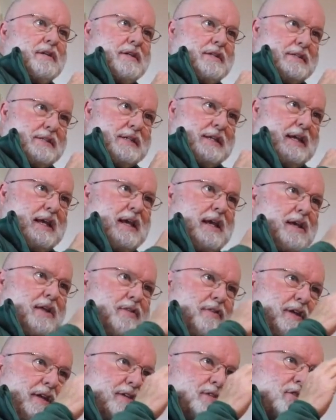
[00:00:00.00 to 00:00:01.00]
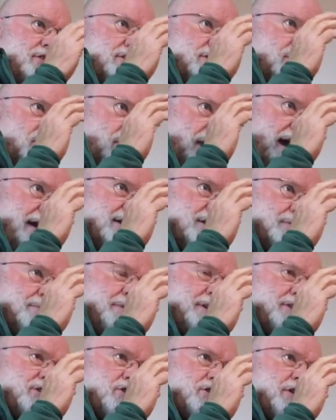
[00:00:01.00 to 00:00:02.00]
seeing this Christ
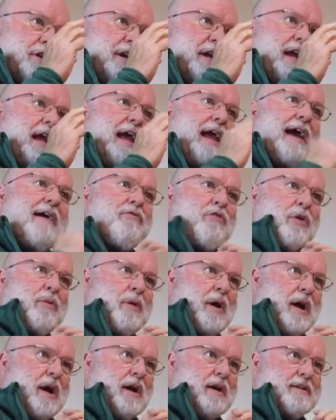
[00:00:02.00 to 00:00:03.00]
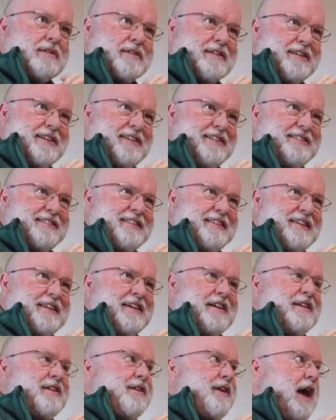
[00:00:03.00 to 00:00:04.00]
mystery everywhere. Mm-hmm. You know?
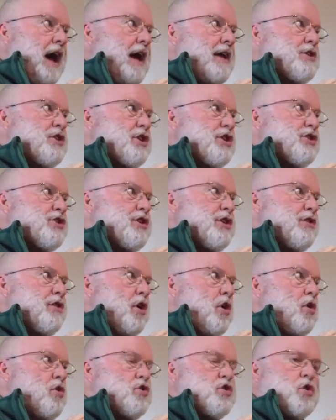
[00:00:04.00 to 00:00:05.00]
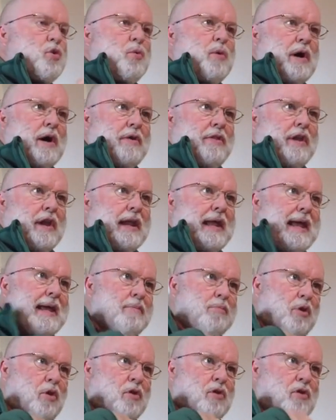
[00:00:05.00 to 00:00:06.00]
Not just in those who wear the
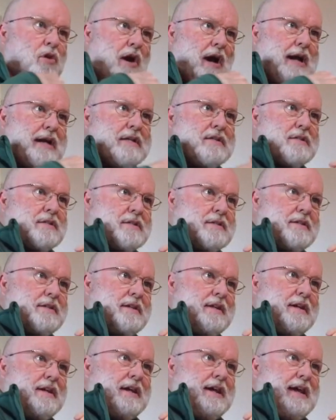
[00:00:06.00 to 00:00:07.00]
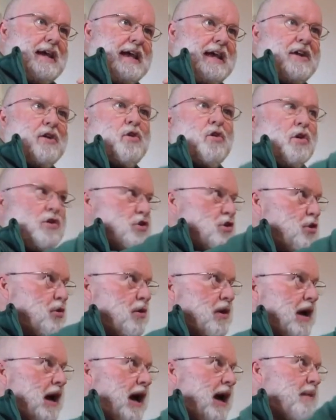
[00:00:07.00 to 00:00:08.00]
label Christ. Mm-hmm. And of course, you
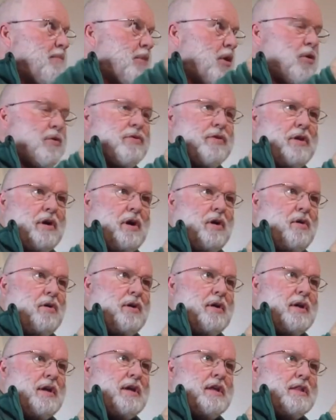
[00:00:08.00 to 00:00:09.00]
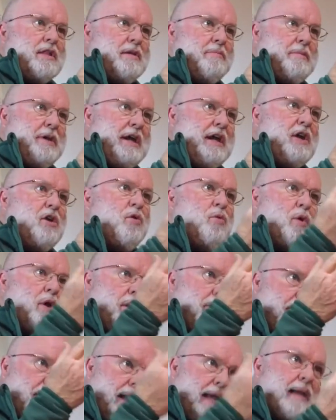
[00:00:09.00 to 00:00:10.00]
and I both know that many who wear
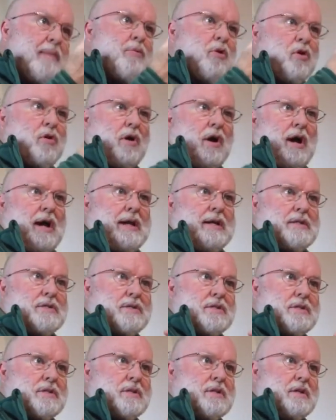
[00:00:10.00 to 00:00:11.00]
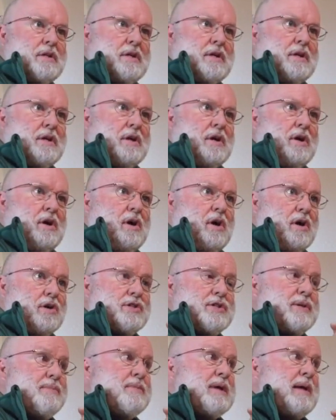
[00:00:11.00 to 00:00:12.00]
the label Christ mm-hmm. are
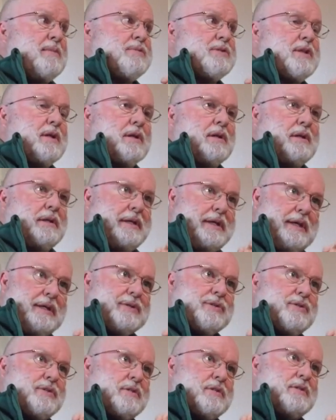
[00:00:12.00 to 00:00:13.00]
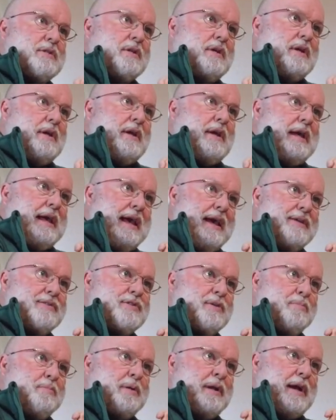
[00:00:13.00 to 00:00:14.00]
sometimes the least
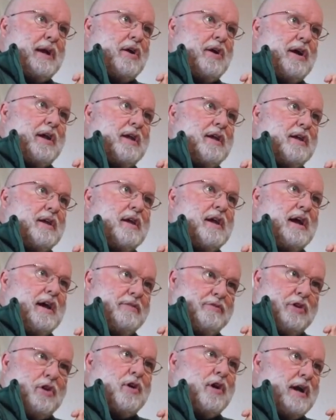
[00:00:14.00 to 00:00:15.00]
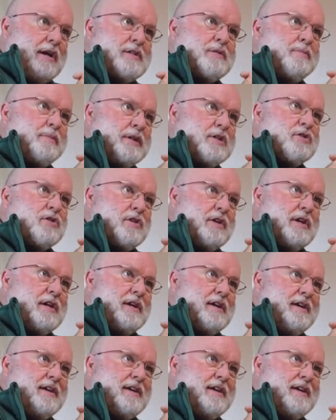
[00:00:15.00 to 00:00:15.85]
exemplary of the Christ mystery